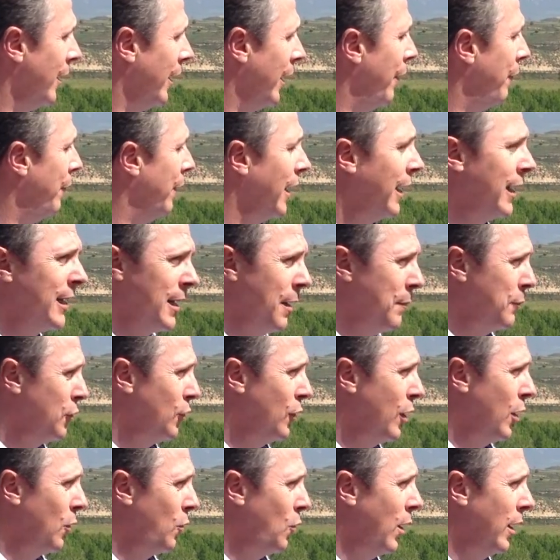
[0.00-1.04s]
even
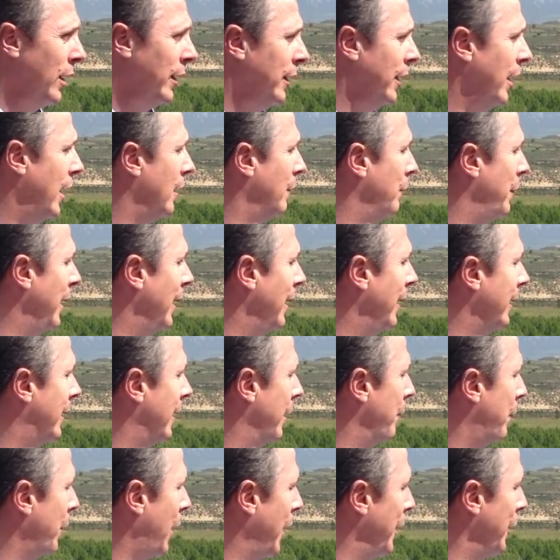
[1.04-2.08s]
exceptional quality, and mainly
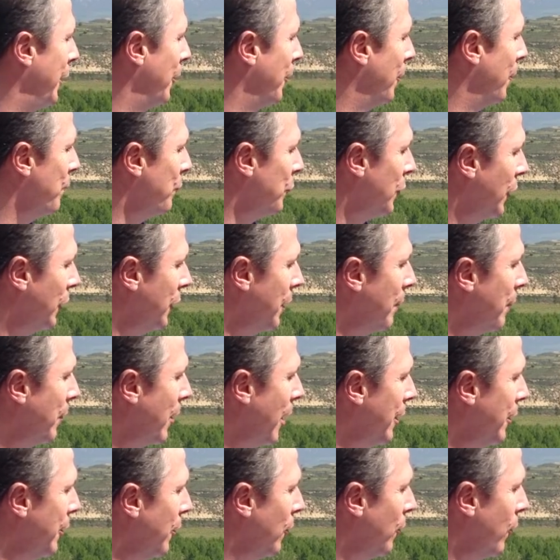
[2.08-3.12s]

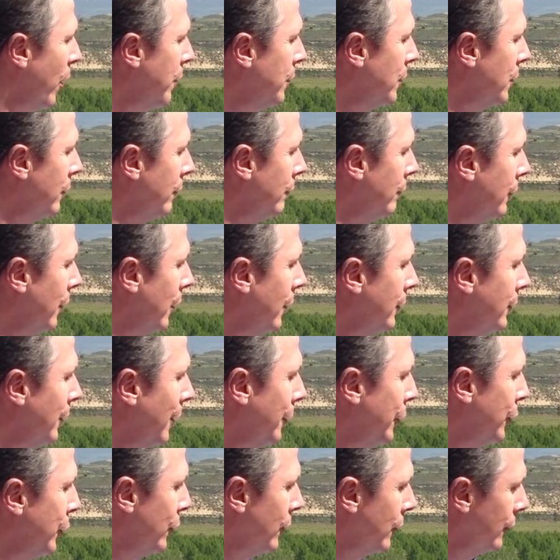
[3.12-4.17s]
Tempranillo grapes, that's a
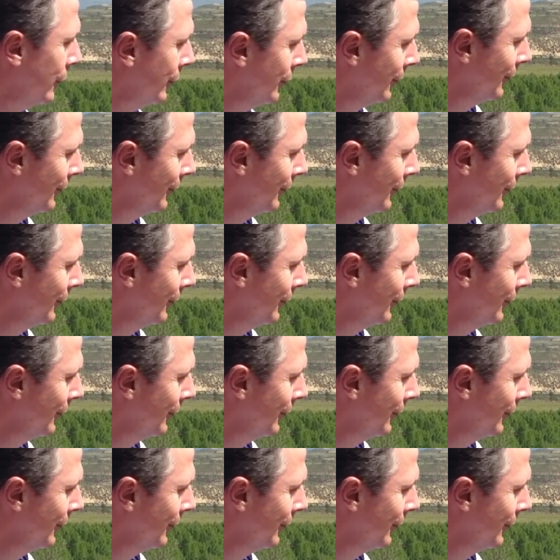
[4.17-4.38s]
lizard.